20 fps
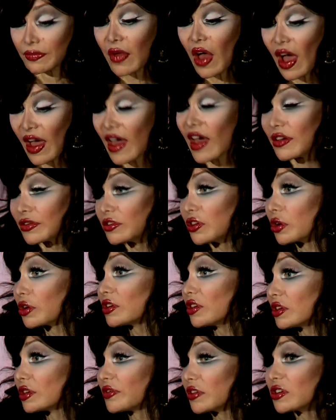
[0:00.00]
I have York
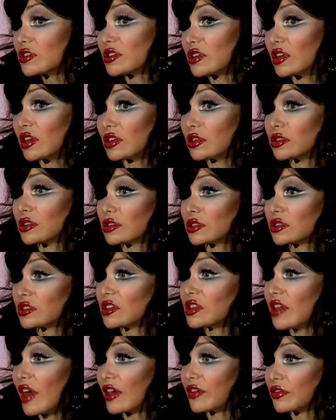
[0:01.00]
University to
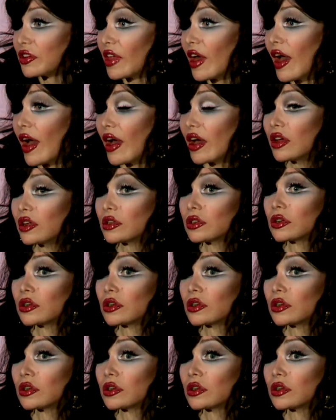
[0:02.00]
thank for that.